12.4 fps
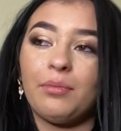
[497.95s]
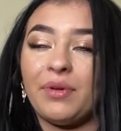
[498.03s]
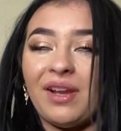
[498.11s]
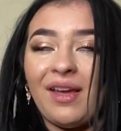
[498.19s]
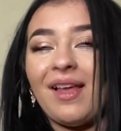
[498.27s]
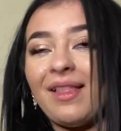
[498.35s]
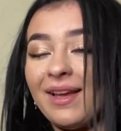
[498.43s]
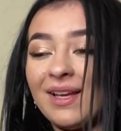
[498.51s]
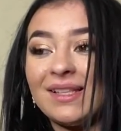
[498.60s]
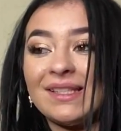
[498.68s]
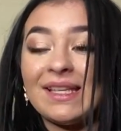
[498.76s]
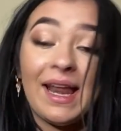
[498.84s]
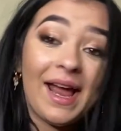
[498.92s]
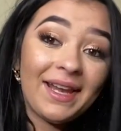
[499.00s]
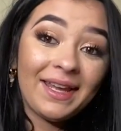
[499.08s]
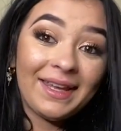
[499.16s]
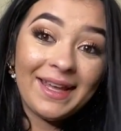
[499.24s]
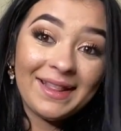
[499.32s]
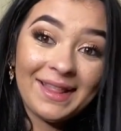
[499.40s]
But like I said, I
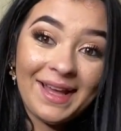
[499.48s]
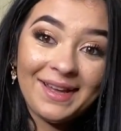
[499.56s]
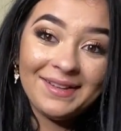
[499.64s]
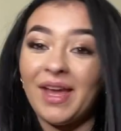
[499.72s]
didn't get that.